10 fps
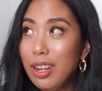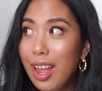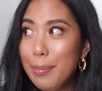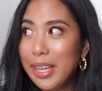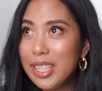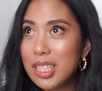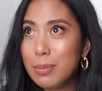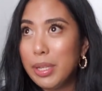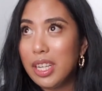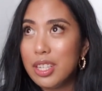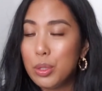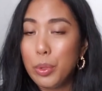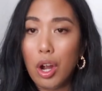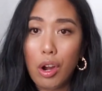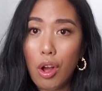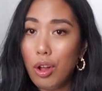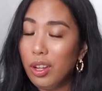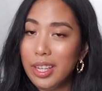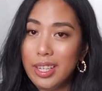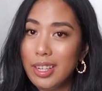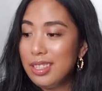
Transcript: eye masks because we are all in